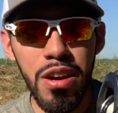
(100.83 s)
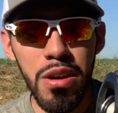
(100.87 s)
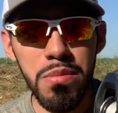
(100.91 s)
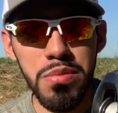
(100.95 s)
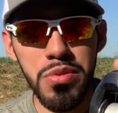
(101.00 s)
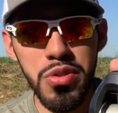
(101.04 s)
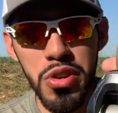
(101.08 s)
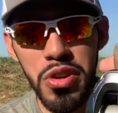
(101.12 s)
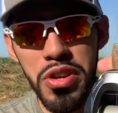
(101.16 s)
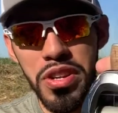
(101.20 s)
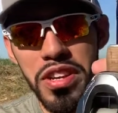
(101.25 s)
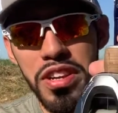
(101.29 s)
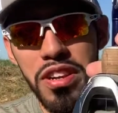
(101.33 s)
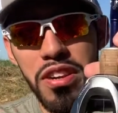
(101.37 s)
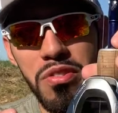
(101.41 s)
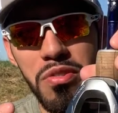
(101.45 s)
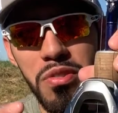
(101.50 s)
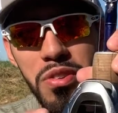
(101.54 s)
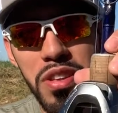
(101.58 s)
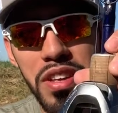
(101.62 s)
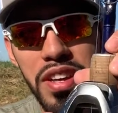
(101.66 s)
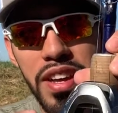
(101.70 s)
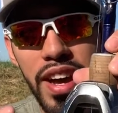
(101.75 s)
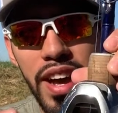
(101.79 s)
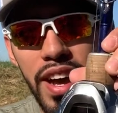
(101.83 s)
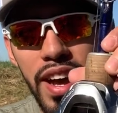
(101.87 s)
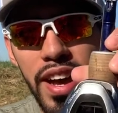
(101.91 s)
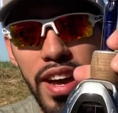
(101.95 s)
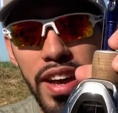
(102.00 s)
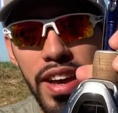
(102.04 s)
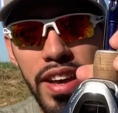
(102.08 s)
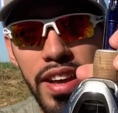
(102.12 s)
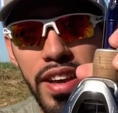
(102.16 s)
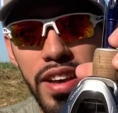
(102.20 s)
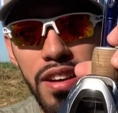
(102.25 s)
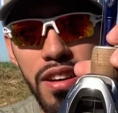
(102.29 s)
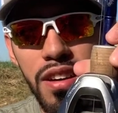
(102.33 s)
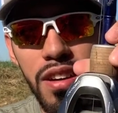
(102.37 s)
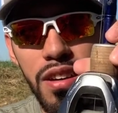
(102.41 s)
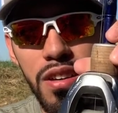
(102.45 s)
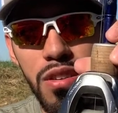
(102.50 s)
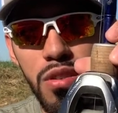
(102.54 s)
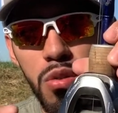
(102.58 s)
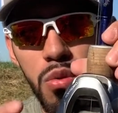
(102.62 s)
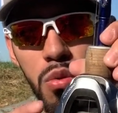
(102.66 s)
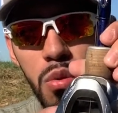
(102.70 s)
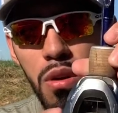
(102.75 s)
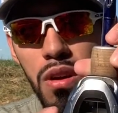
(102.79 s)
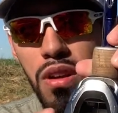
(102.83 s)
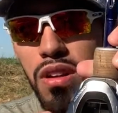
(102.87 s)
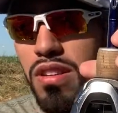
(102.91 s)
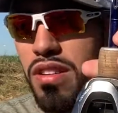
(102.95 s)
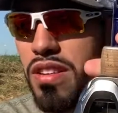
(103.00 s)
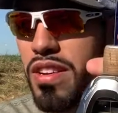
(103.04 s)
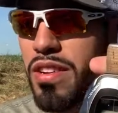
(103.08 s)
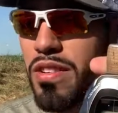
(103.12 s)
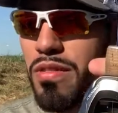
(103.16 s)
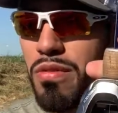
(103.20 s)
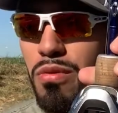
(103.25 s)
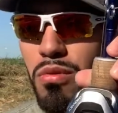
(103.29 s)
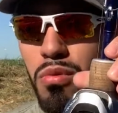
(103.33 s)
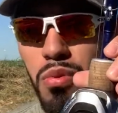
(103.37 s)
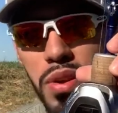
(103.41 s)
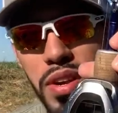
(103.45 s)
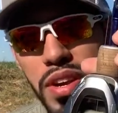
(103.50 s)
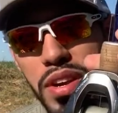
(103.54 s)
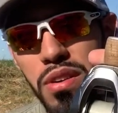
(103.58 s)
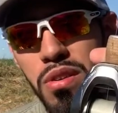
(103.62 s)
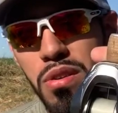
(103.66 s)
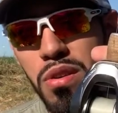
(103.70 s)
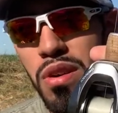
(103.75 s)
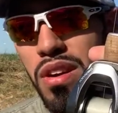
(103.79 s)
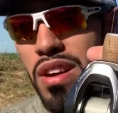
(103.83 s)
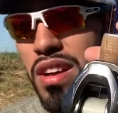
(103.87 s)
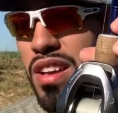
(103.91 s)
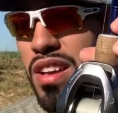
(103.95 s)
So you need a really high quality reel,